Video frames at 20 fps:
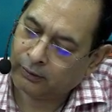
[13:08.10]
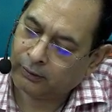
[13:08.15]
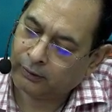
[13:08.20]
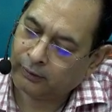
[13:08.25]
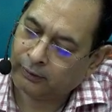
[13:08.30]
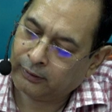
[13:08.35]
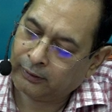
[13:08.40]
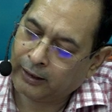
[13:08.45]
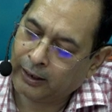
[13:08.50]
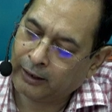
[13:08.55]

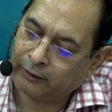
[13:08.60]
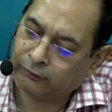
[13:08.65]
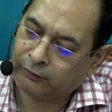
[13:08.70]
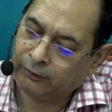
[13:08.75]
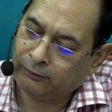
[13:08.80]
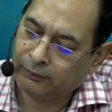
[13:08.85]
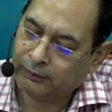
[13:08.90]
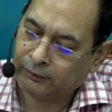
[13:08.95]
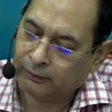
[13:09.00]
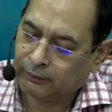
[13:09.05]
tax
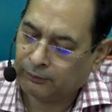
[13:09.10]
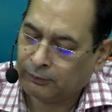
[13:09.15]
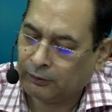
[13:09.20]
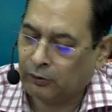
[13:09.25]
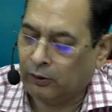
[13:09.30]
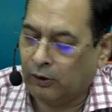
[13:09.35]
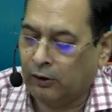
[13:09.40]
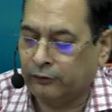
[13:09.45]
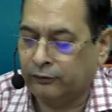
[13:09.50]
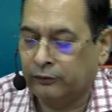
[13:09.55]
evasion,
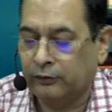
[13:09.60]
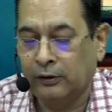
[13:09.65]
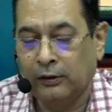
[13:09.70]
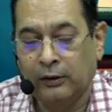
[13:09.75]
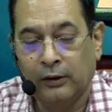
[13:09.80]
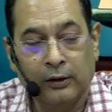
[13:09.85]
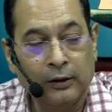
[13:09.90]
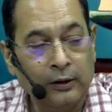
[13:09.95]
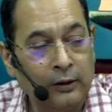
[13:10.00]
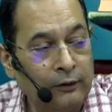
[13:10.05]
because
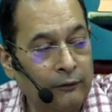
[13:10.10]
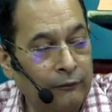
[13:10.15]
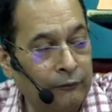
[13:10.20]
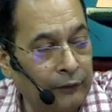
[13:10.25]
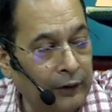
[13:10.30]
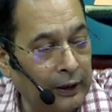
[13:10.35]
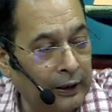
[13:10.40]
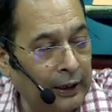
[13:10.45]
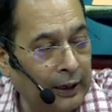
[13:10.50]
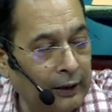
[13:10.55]

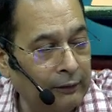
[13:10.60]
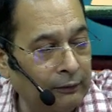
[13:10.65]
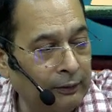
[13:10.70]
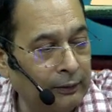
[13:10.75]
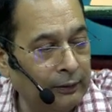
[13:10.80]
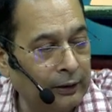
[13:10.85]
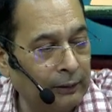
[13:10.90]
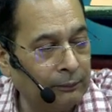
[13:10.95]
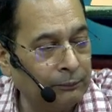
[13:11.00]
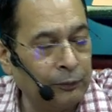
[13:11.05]
when I will be
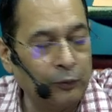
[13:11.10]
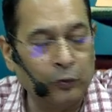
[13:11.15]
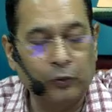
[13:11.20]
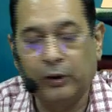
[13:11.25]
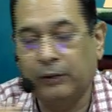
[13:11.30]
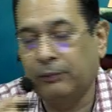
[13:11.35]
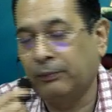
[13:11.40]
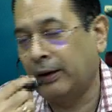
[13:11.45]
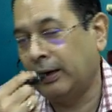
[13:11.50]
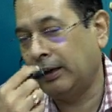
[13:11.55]
computing
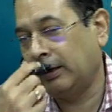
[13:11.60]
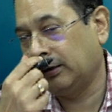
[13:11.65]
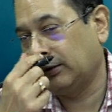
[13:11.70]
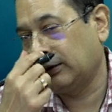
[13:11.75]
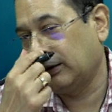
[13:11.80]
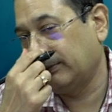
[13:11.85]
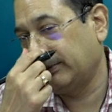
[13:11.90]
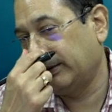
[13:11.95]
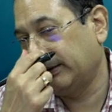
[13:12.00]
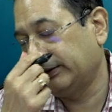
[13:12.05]
my income
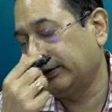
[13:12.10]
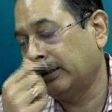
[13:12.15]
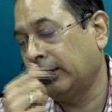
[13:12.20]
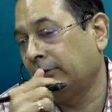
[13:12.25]
and then